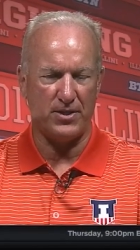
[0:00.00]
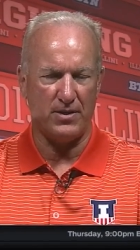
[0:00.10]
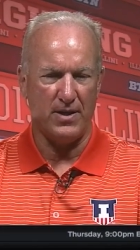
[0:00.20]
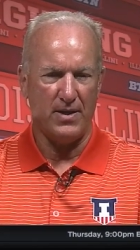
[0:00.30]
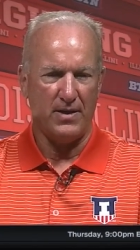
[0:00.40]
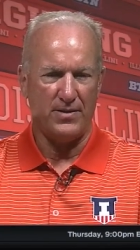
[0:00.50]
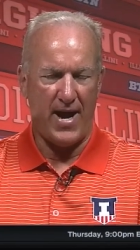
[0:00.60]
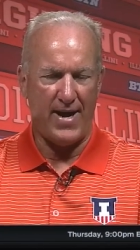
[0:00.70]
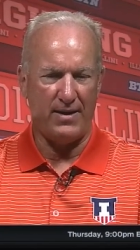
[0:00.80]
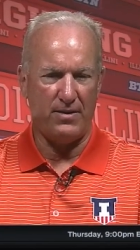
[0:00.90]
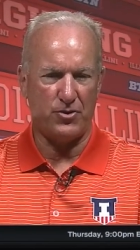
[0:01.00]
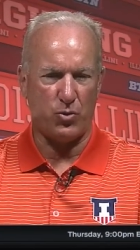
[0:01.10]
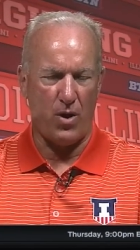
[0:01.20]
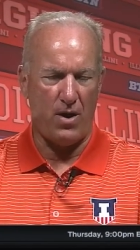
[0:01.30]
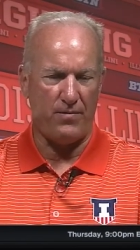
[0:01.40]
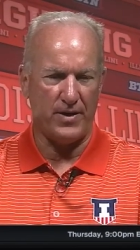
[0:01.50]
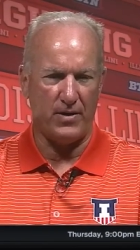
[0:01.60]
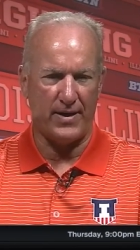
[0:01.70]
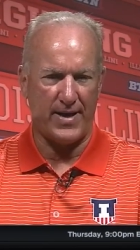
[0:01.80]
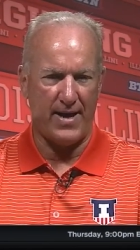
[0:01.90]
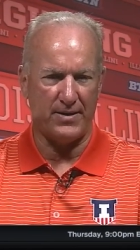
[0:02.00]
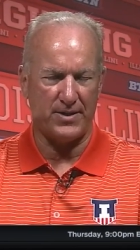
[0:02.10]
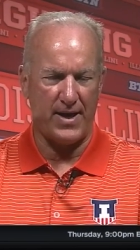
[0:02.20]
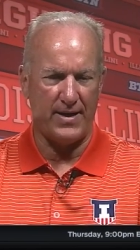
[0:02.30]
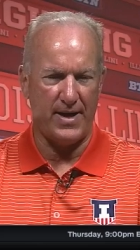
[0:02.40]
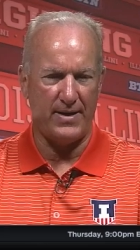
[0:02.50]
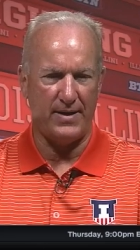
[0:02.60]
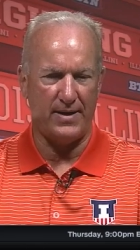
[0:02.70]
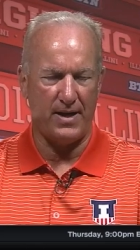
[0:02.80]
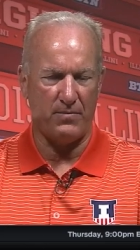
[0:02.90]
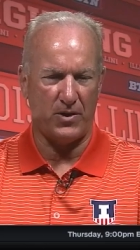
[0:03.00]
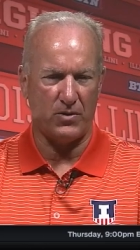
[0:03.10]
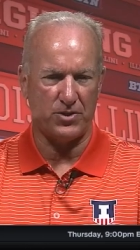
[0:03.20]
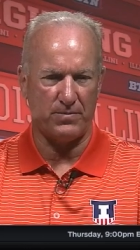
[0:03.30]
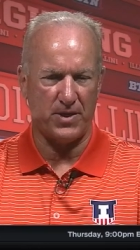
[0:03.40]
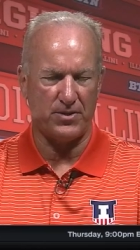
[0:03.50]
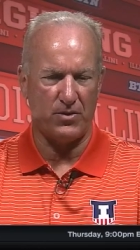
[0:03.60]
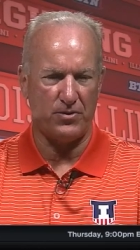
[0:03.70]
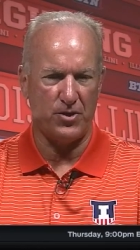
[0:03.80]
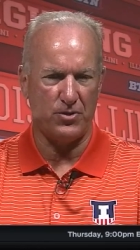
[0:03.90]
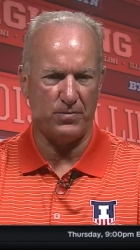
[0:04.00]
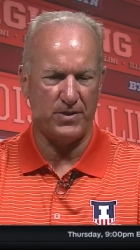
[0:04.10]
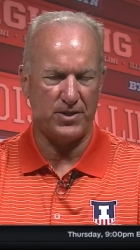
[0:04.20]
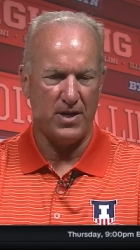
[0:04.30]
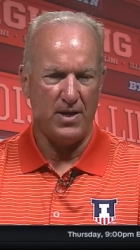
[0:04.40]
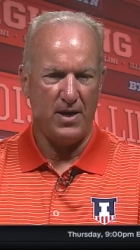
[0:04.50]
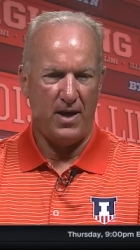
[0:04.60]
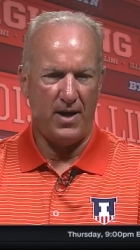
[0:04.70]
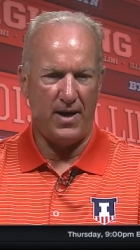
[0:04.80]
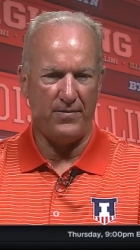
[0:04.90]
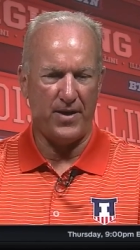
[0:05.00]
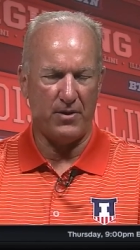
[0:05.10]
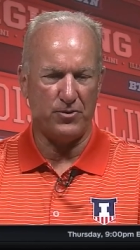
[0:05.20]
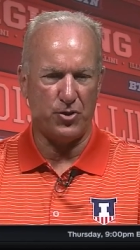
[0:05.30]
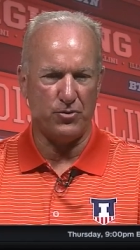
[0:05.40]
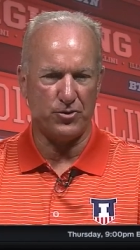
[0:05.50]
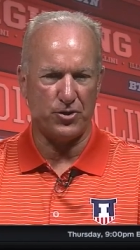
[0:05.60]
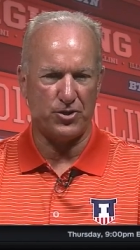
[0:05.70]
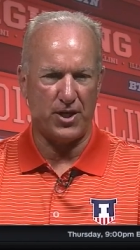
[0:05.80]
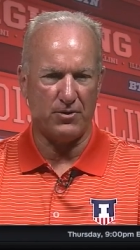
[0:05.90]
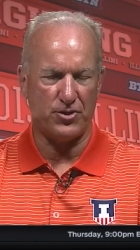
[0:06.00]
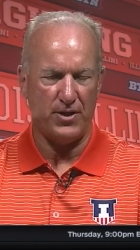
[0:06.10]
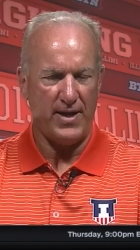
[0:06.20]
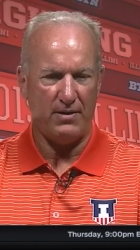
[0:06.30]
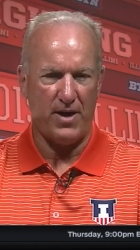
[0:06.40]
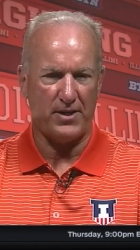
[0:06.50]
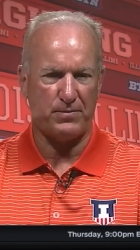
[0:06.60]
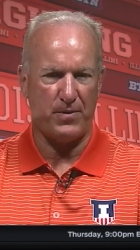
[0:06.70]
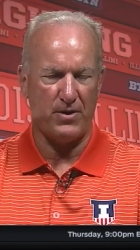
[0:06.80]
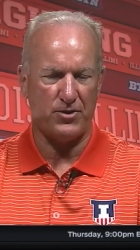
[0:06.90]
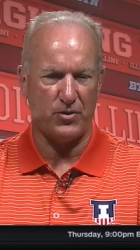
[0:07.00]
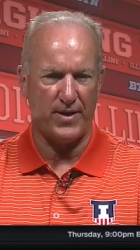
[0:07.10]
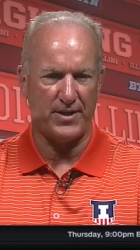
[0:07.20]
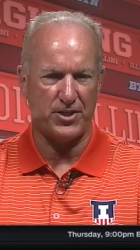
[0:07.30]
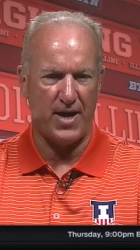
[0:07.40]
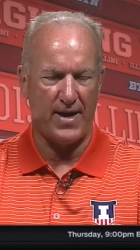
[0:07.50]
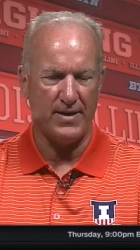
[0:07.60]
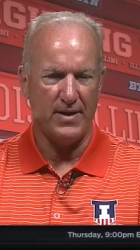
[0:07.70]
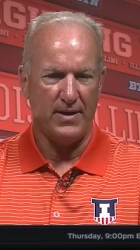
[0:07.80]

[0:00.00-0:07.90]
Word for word: And nine of the 12, you know, I count a tight end in there because sometimes they don't use them, is uh, that are juniors or seniors. So they got a lot of experience on that side.